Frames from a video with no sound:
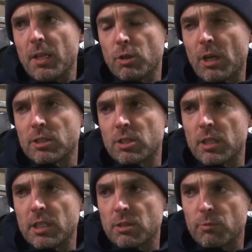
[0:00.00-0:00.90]
you know,
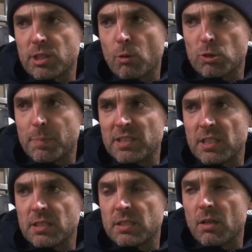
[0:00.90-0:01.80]
it's a results
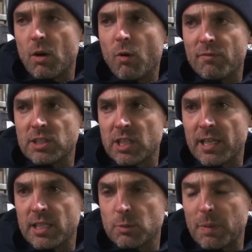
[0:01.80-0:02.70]
business,
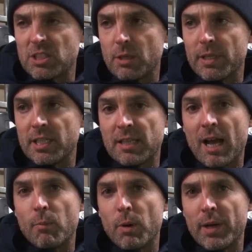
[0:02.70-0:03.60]
obviously, especially when you're
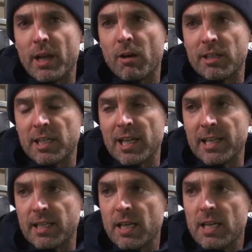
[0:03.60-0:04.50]
down where we are in the
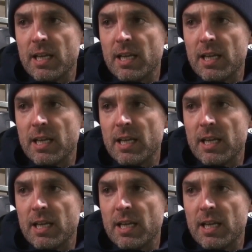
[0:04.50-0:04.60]
league.